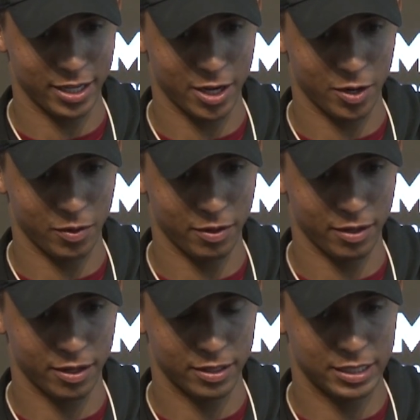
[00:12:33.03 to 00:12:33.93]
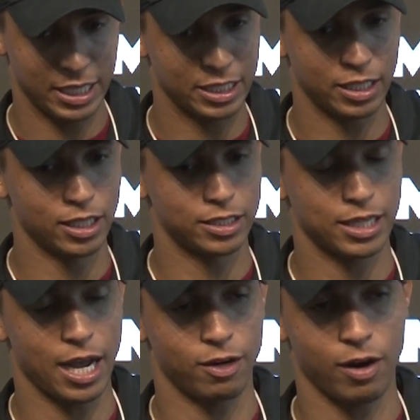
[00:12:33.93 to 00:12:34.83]
You know, TJ didn't
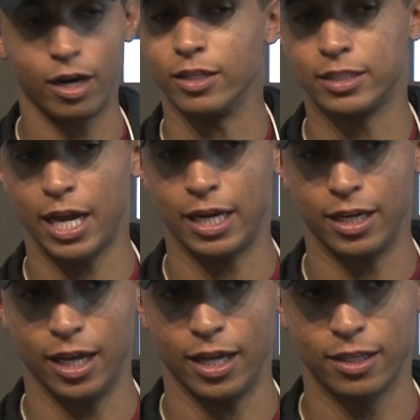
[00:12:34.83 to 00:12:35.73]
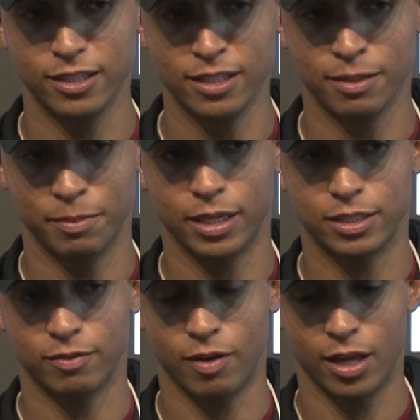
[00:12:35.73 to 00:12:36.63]
sign right on signing day
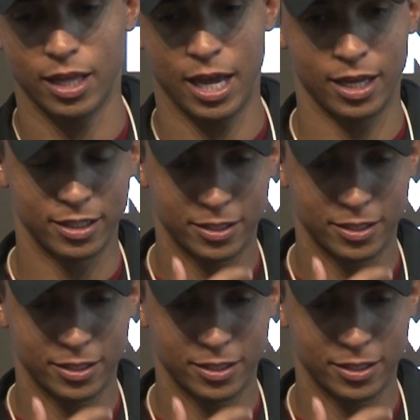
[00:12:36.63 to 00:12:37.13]
because of all that, and